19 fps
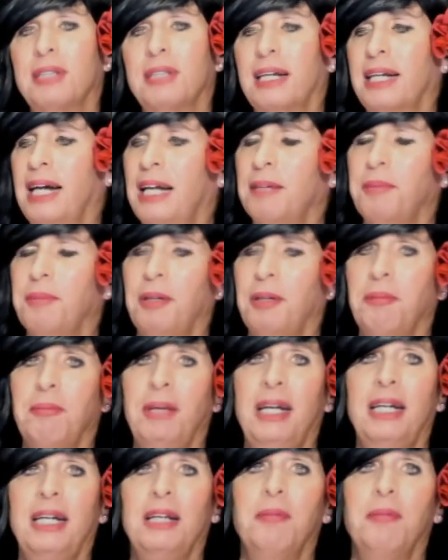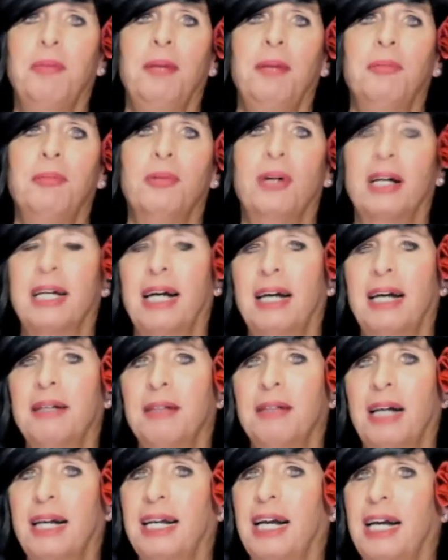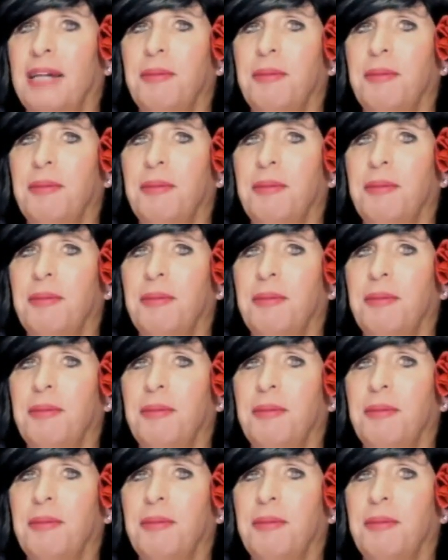I got to be meeting people. I got